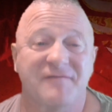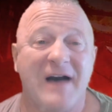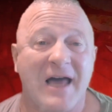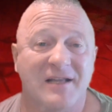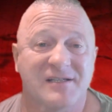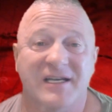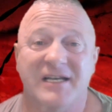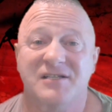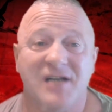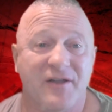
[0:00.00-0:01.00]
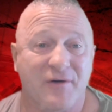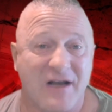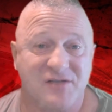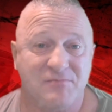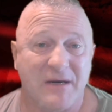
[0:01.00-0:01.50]
violence against other
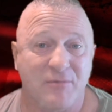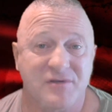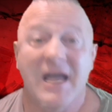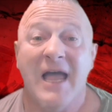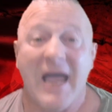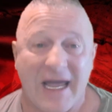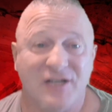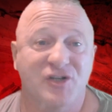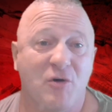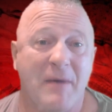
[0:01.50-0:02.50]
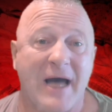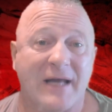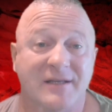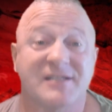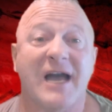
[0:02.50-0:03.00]
House members and Joe
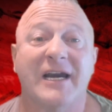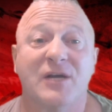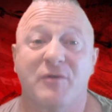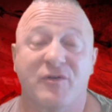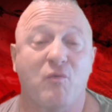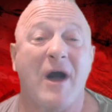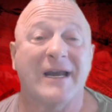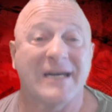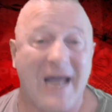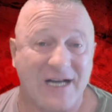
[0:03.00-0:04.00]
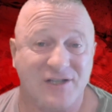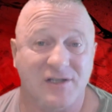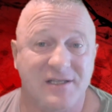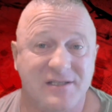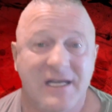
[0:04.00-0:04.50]
Biden, siding with white
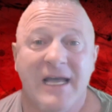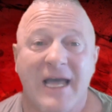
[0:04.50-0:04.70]
nationalists,